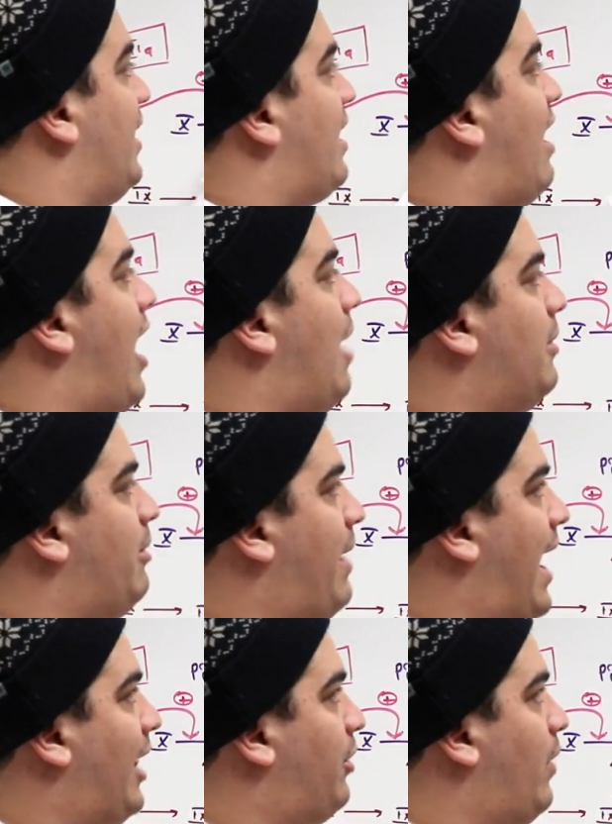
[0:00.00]
and the common
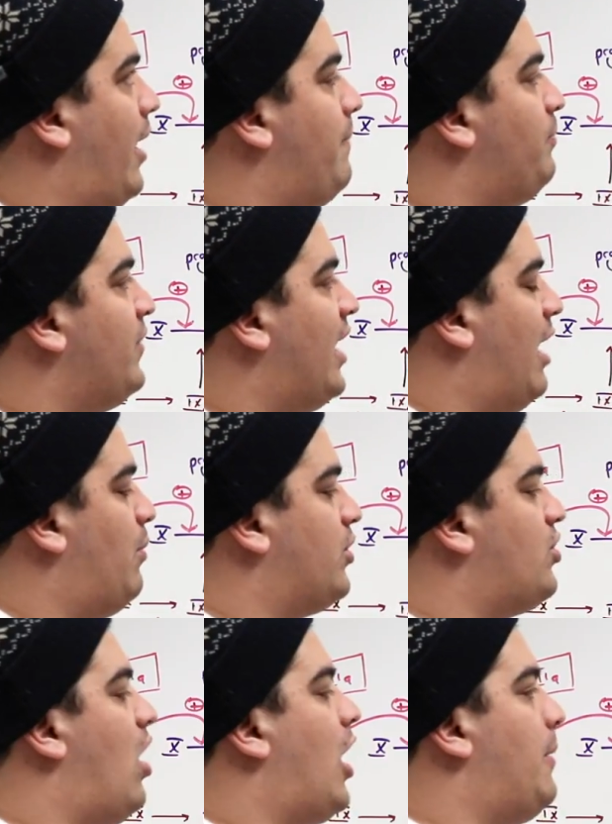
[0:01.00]
pathway. And we'll
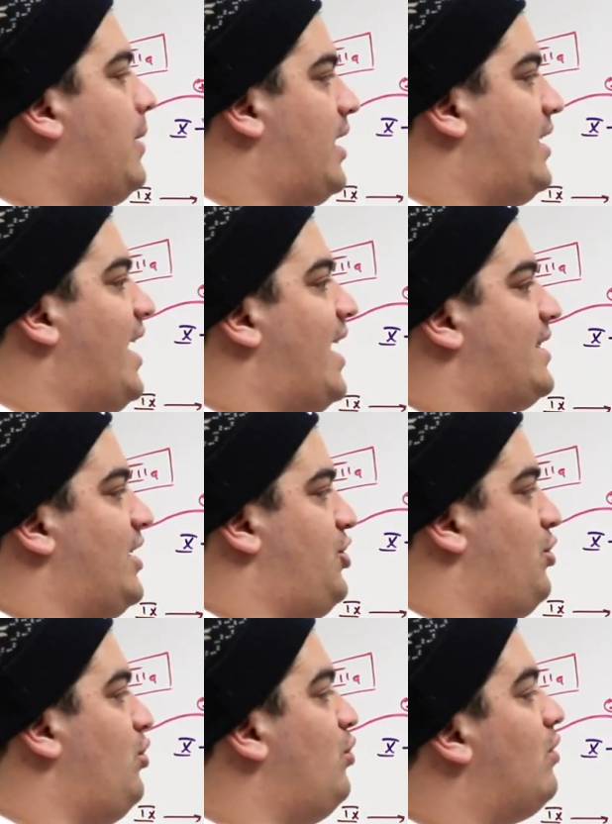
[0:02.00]
talk about the test
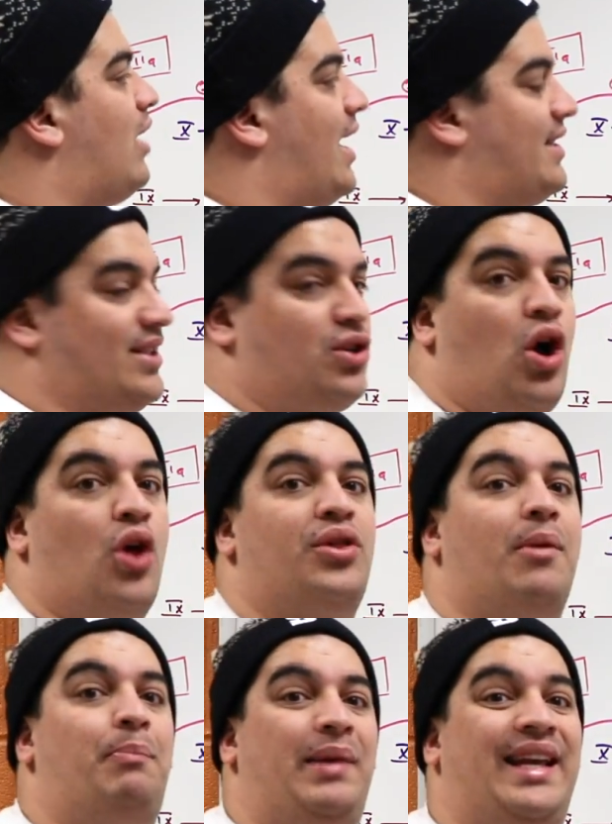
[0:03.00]
that you utilize. It's
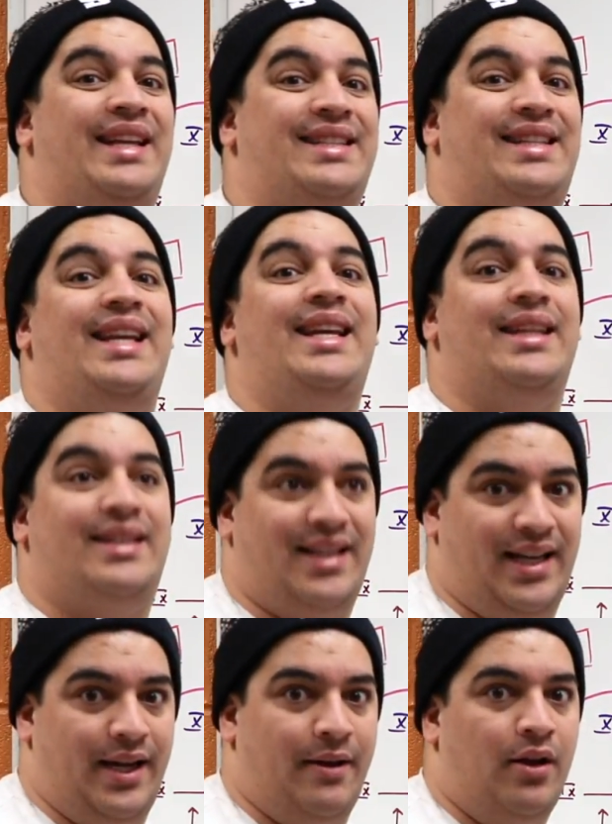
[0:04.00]
called the
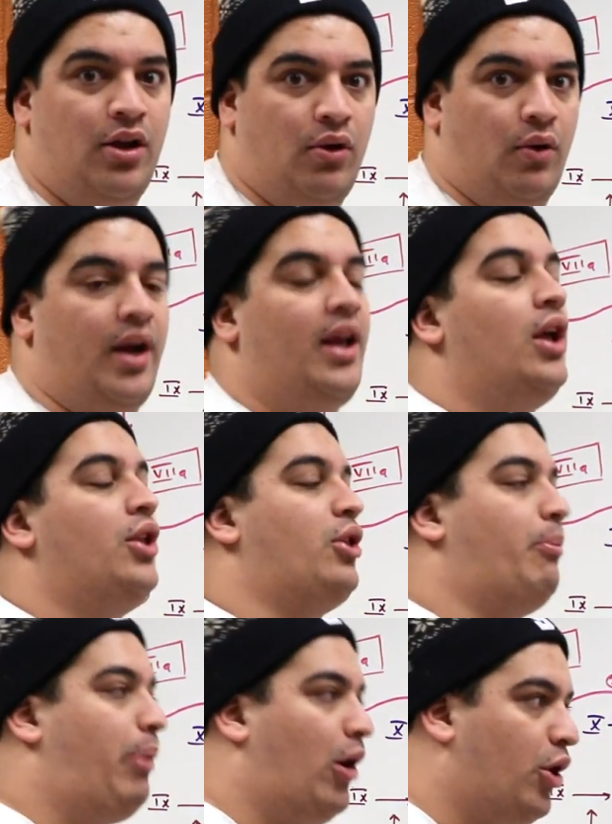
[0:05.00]
PTT, right?
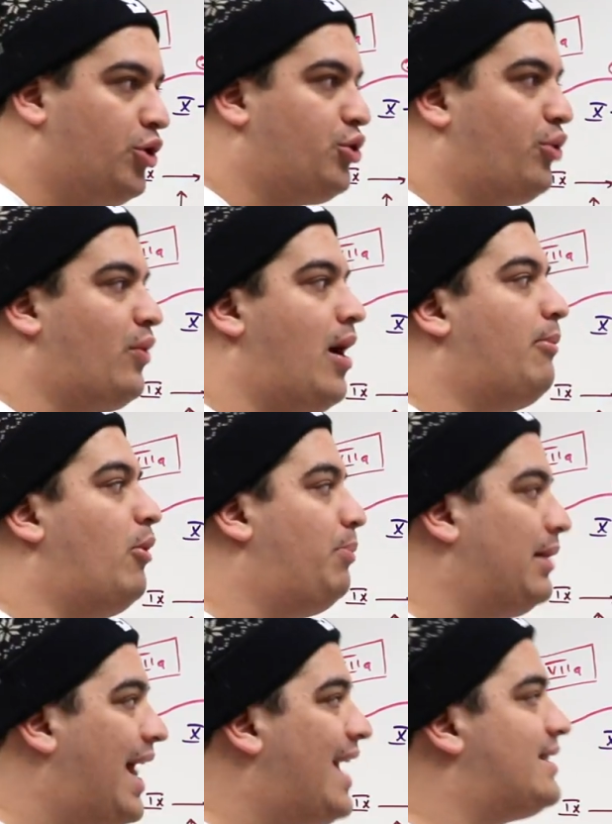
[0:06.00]
The partial
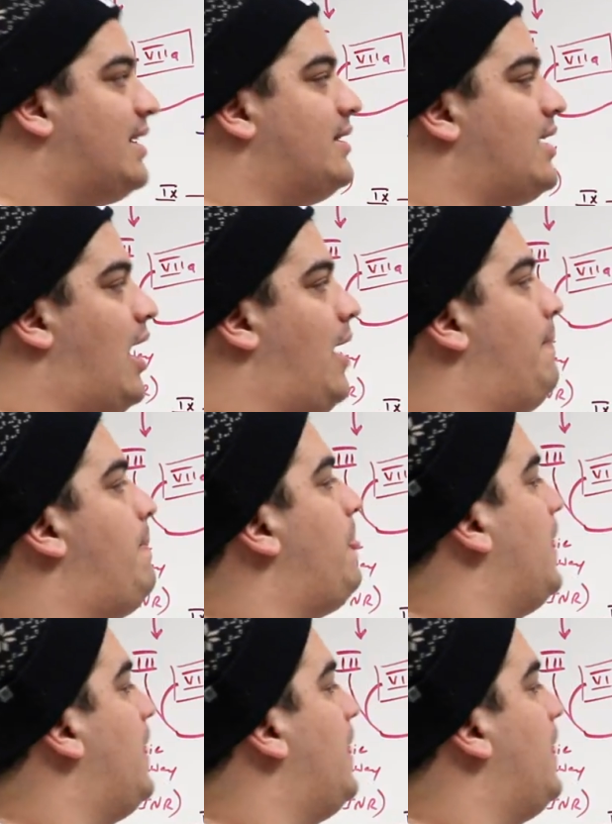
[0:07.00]
thromboplastin time,